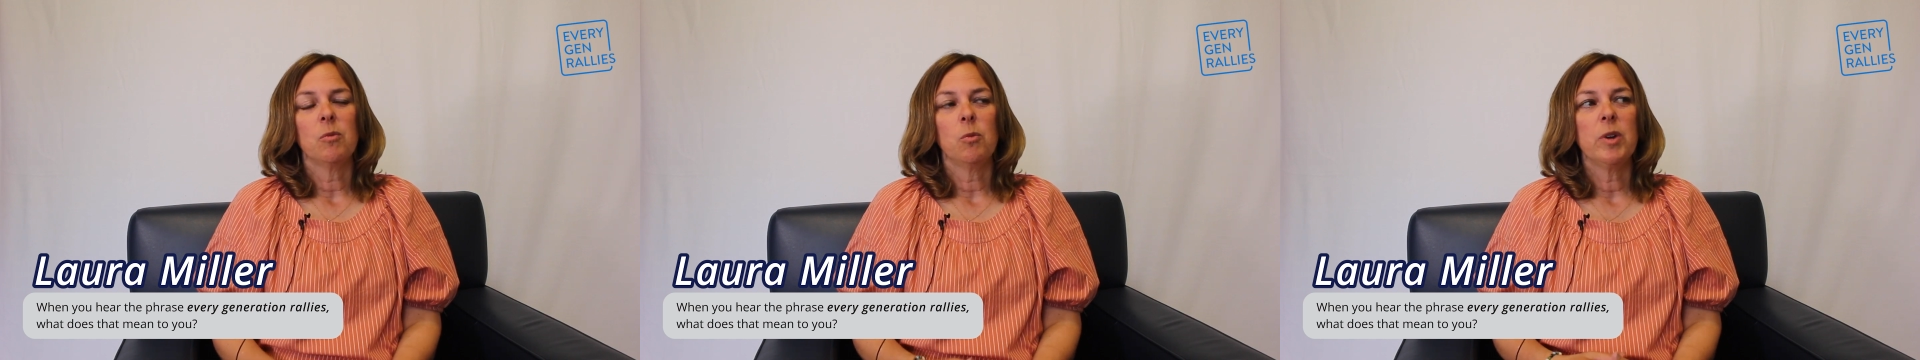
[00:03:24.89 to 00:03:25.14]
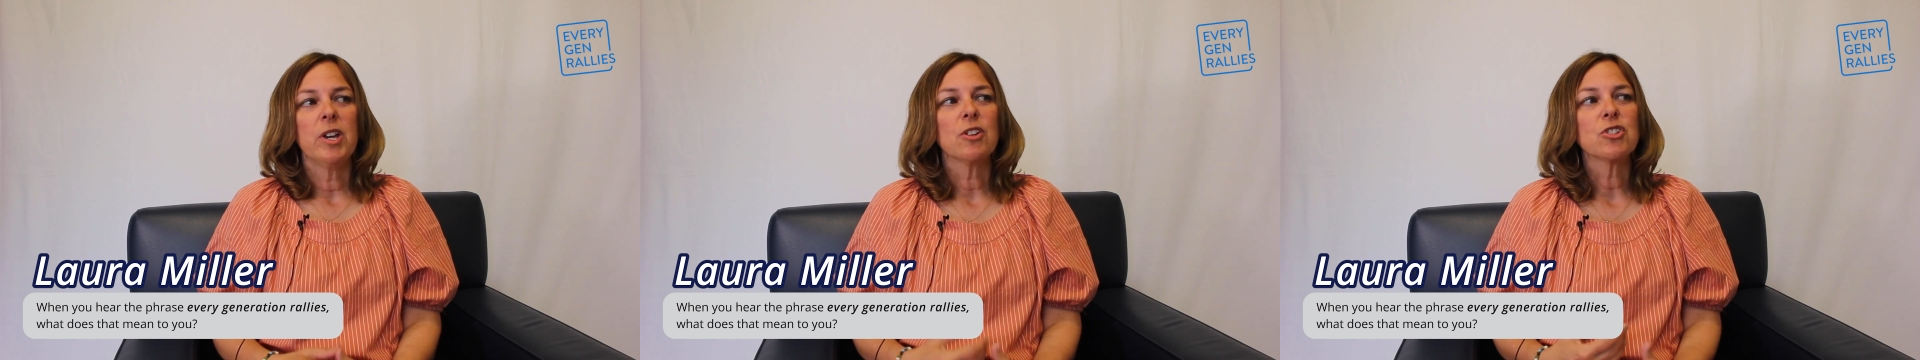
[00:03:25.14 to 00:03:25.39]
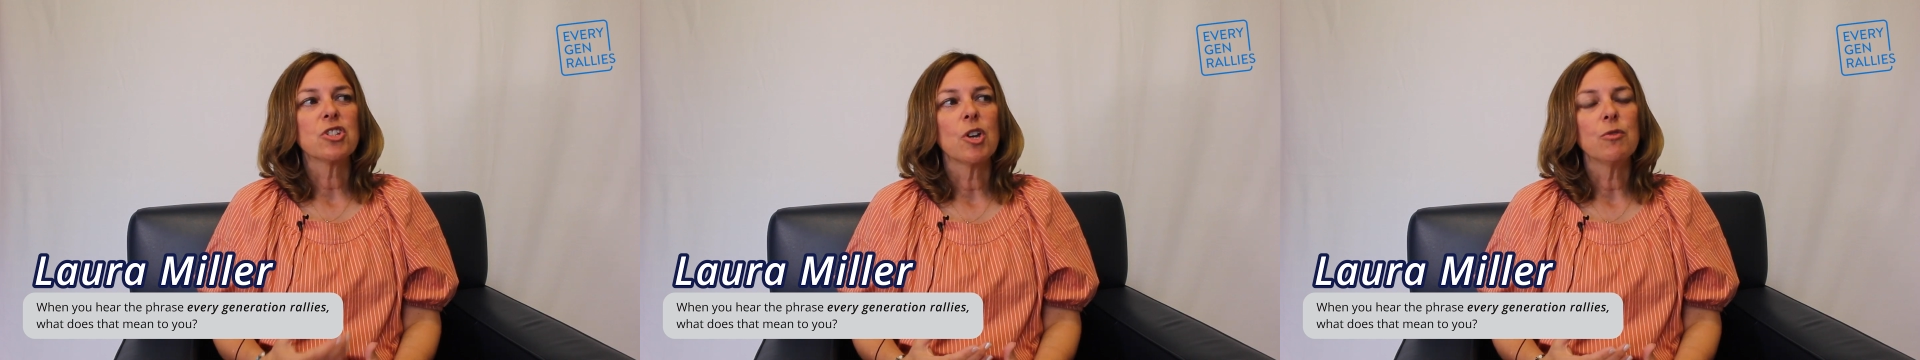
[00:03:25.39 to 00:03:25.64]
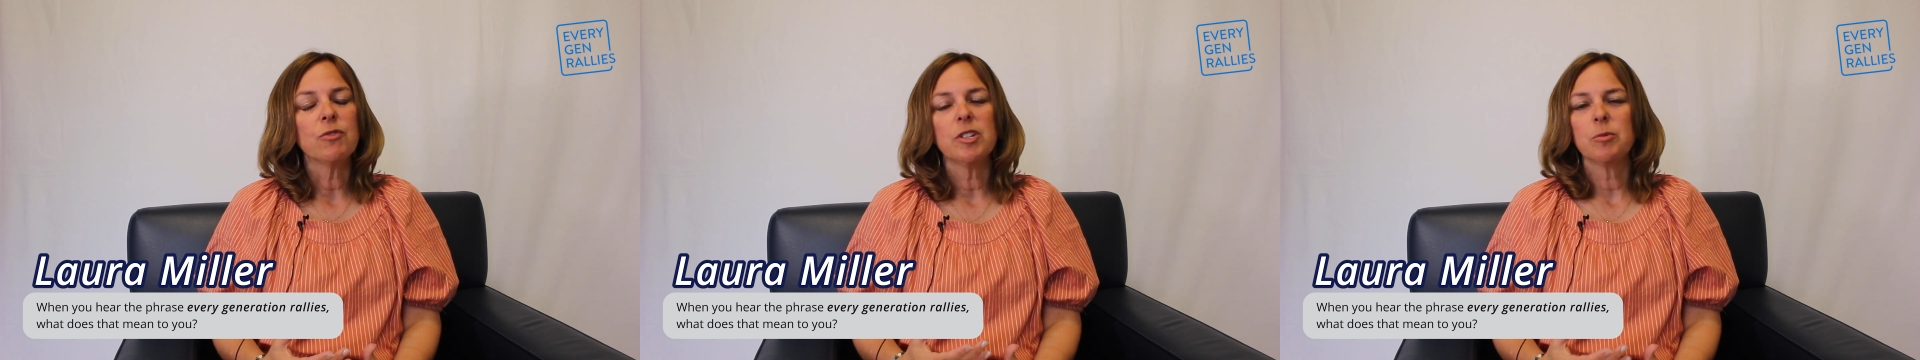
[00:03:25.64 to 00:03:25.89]
we are
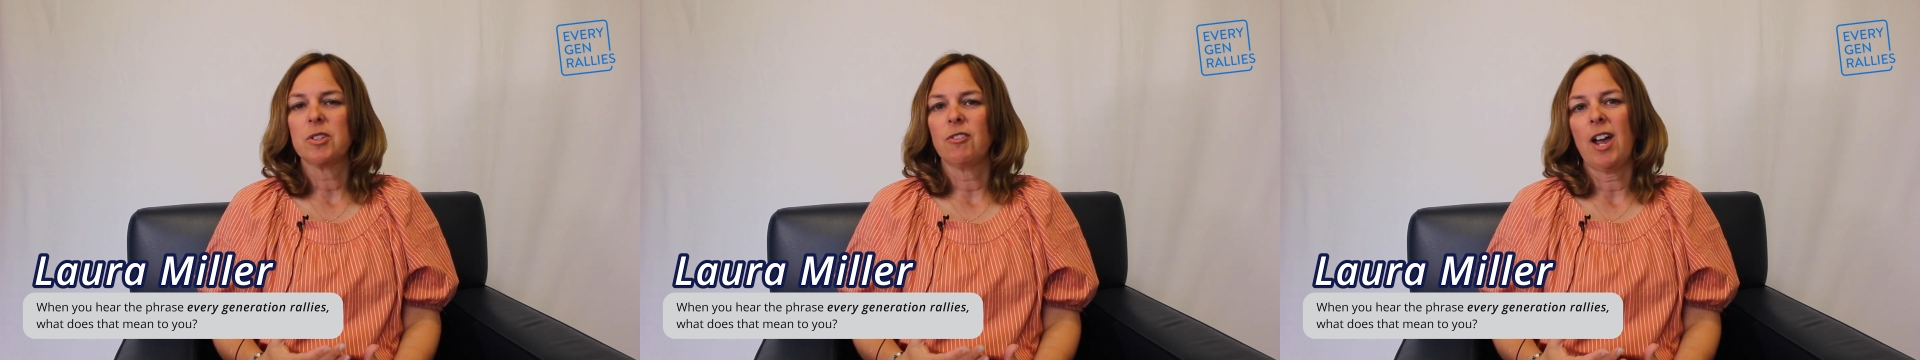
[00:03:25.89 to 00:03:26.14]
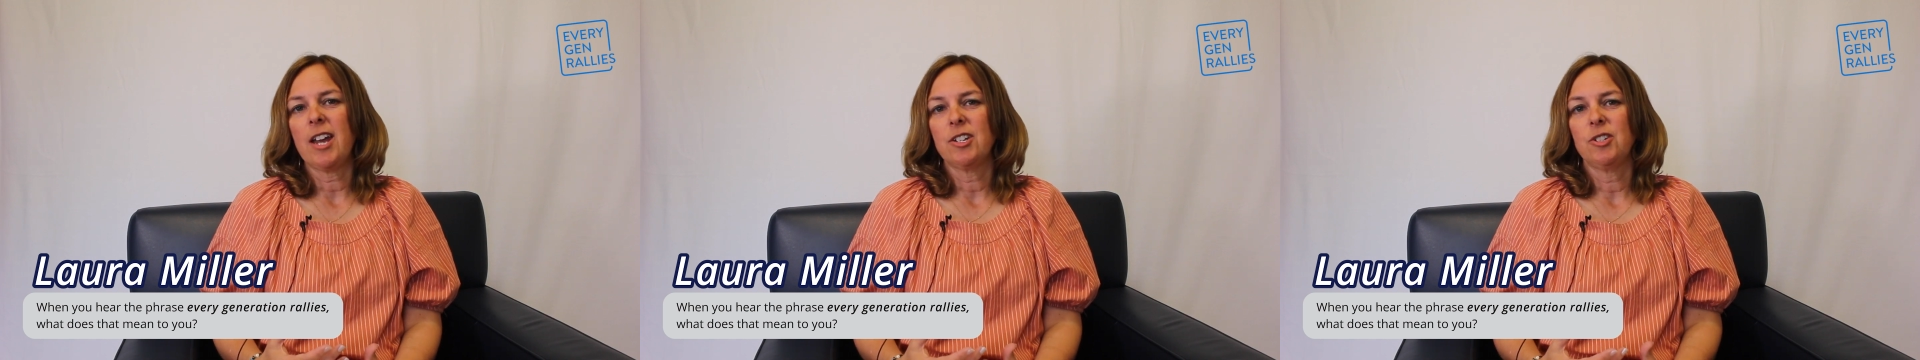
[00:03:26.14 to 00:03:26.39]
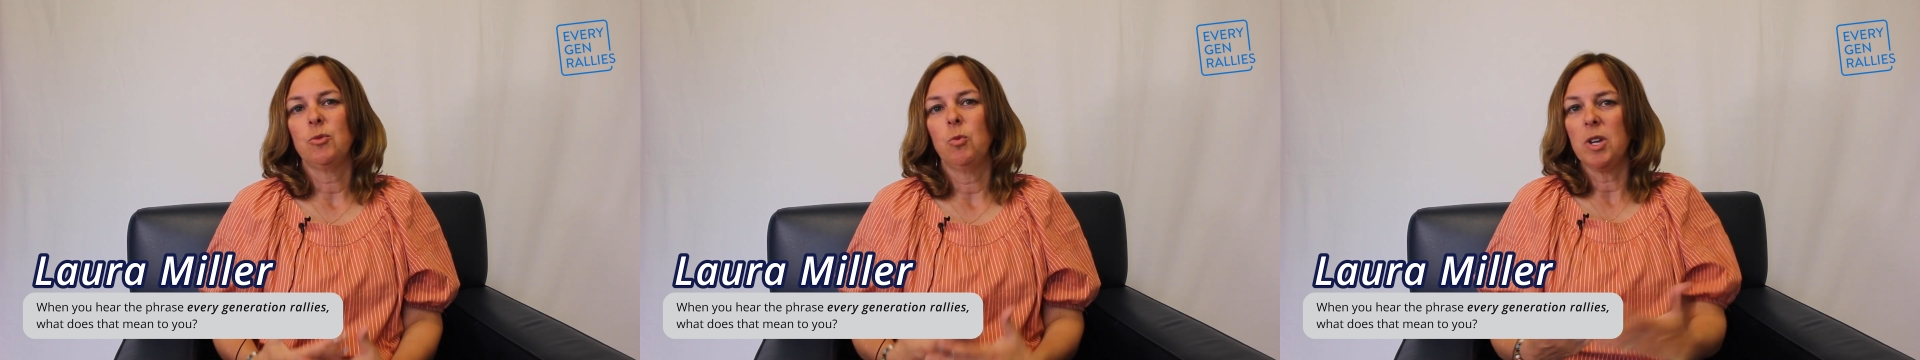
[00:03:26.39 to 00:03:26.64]
so filled with gratitude,